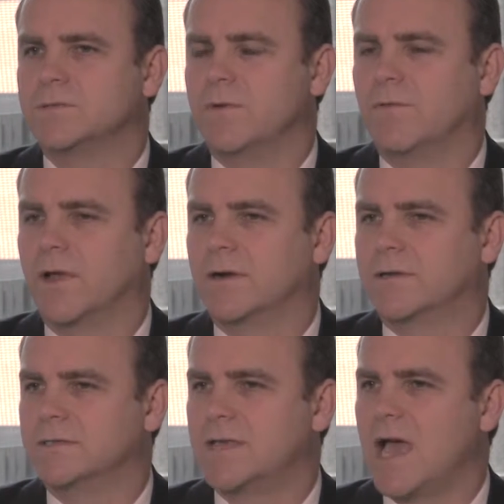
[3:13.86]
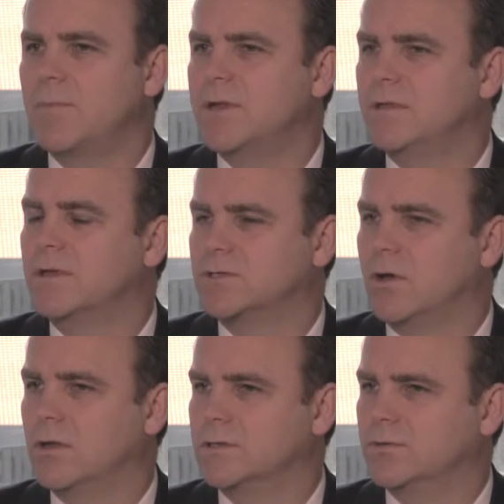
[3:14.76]
things we've learned is that Aberdeen
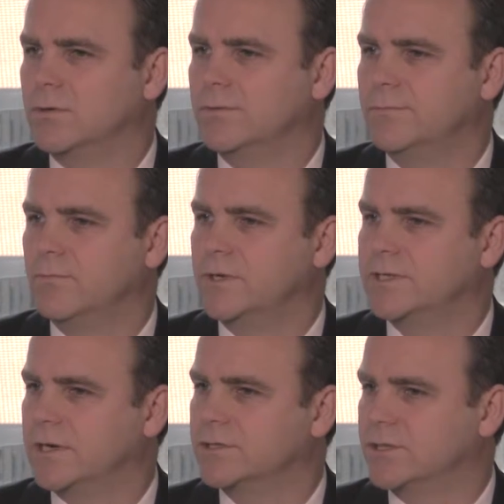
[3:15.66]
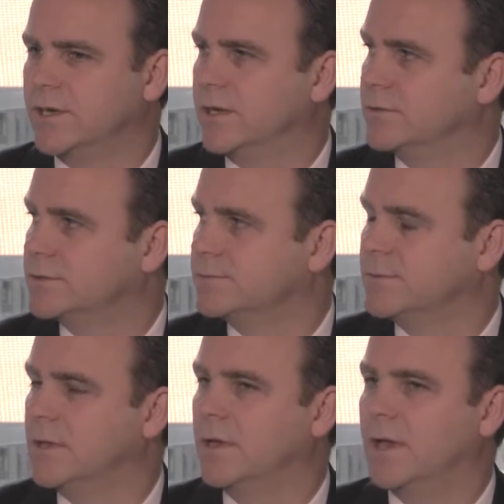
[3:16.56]
does all its own research in-house.
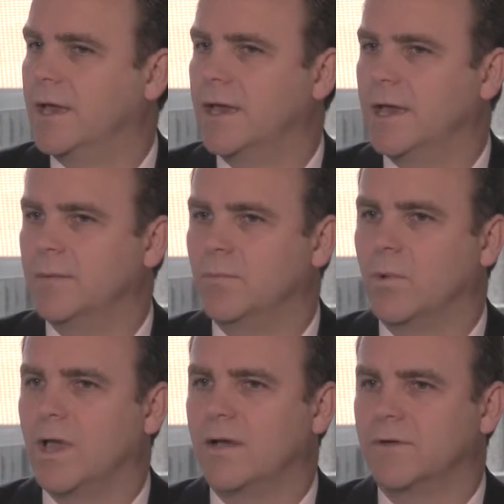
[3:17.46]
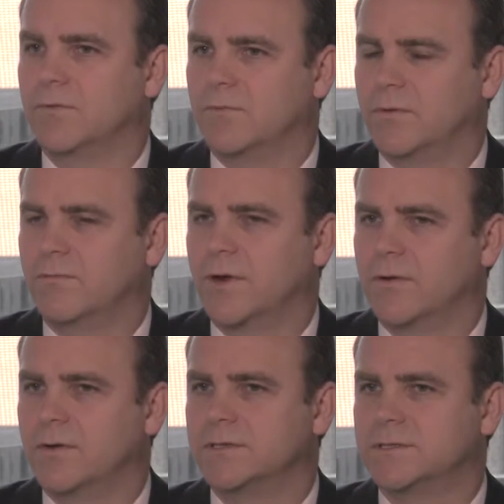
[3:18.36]
We have a
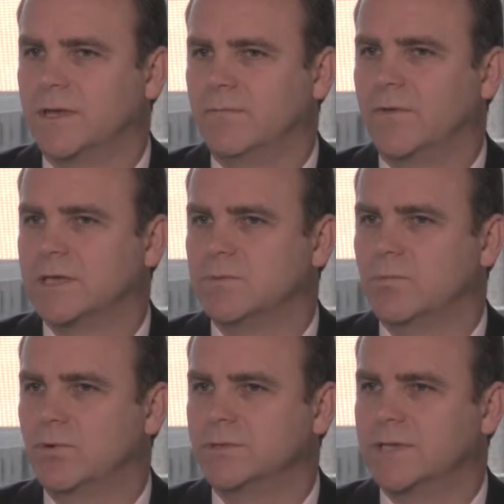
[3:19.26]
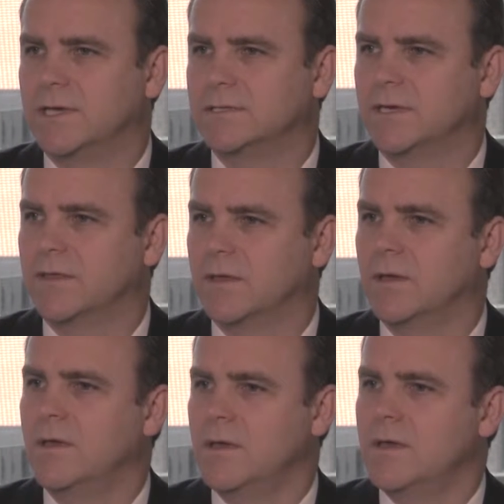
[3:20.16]
rigorous investment process, and I
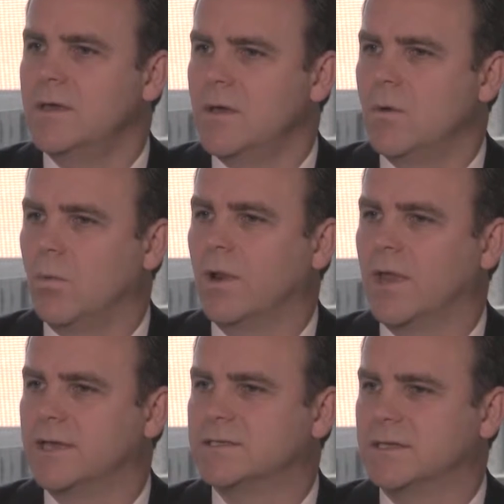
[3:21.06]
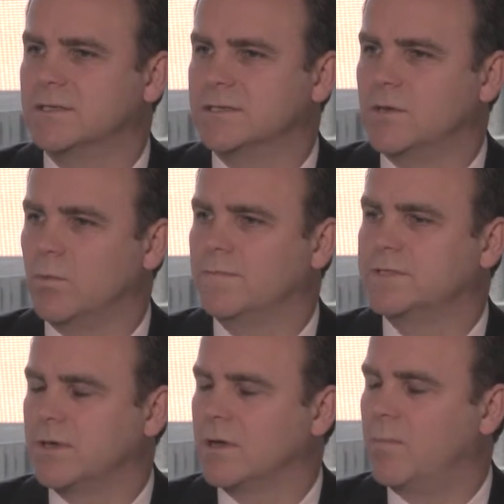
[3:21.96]
think one lesson is that
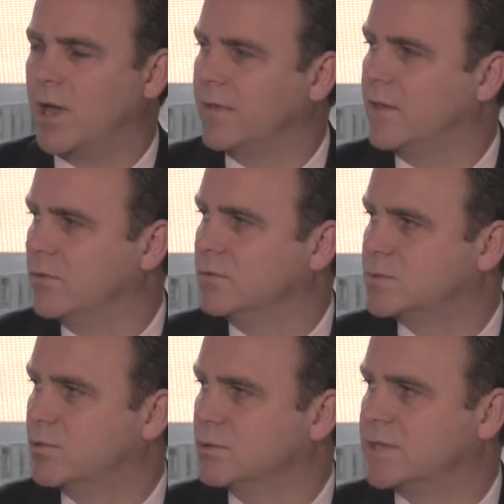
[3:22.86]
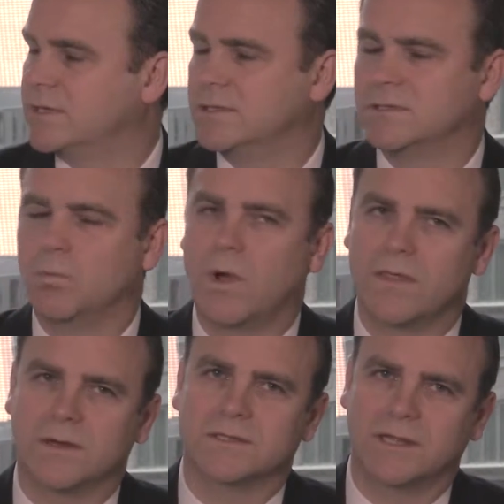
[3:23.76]
we've stuck by those processes,
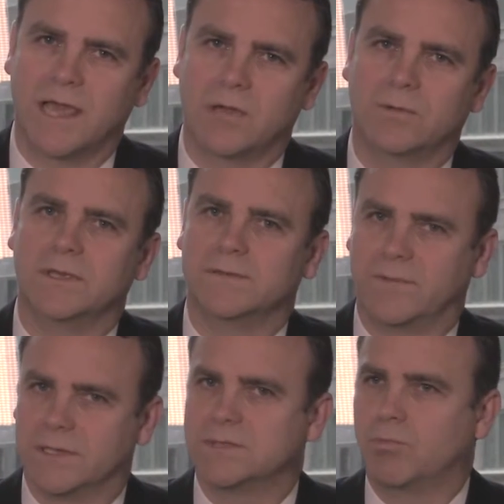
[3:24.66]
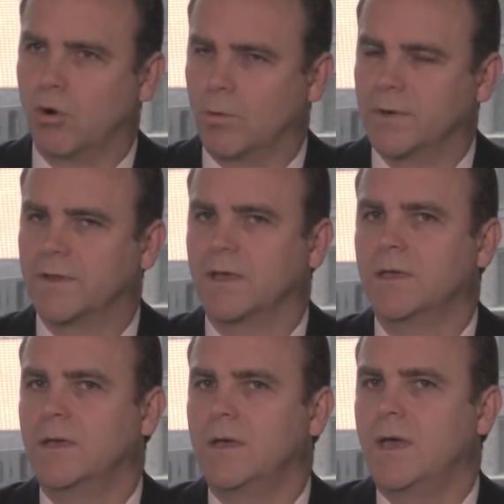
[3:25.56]
whether it's in equities, fixed,
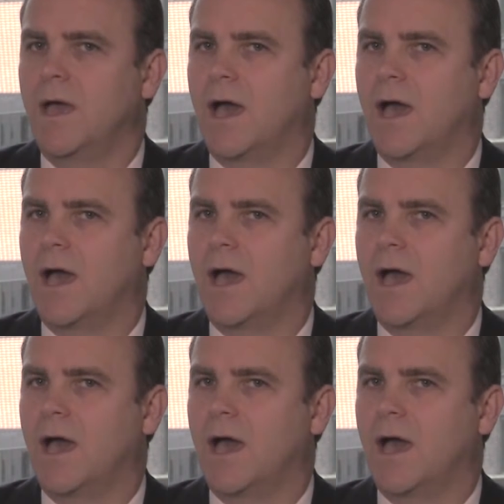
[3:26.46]
property.